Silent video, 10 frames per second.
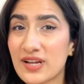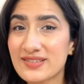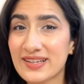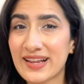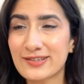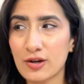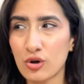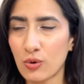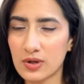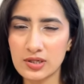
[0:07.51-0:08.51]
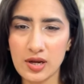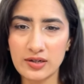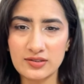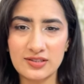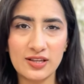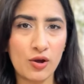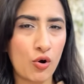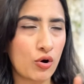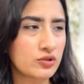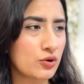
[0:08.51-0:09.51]
I select local currency
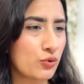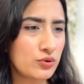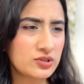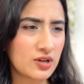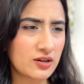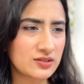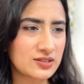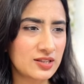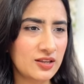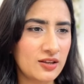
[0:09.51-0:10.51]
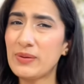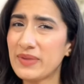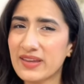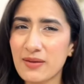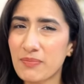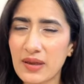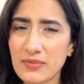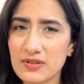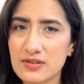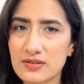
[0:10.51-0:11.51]
or the host currency while making
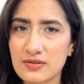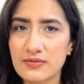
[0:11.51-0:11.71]
payments?